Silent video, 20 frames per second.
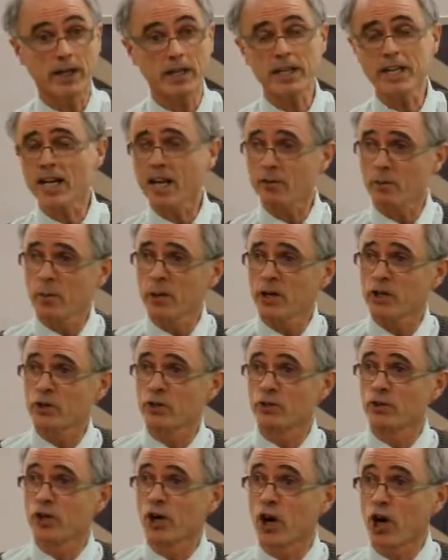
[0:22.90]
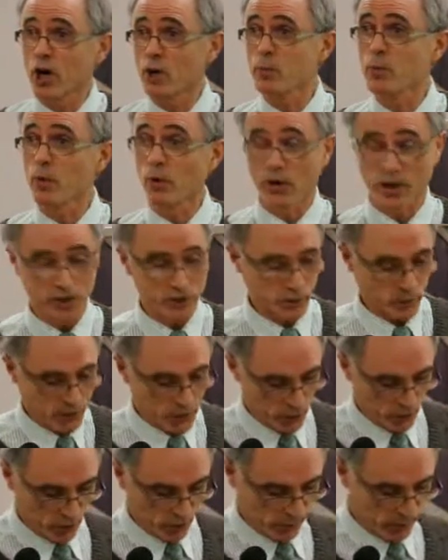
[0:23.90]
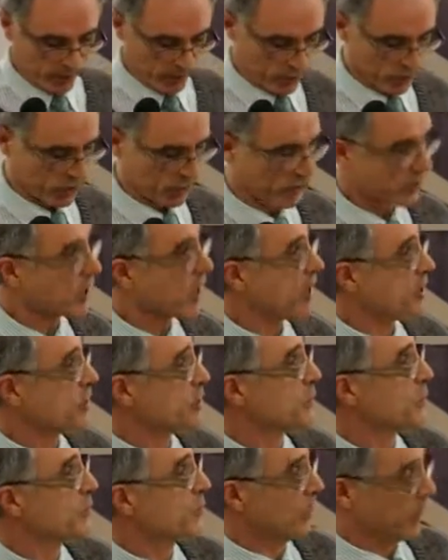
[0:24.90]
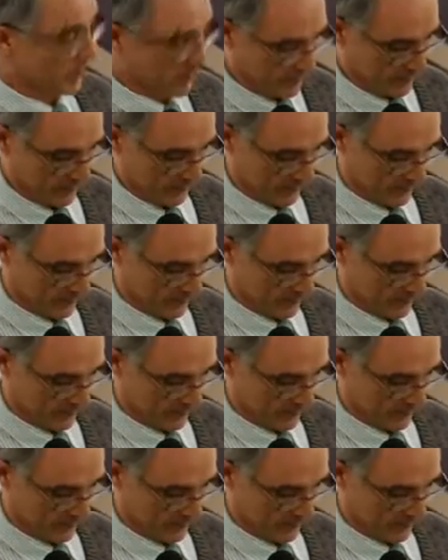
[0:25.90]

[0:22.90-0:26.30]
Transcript: I didn't have a picture of carpooling, so I showed a picture of cartpooling.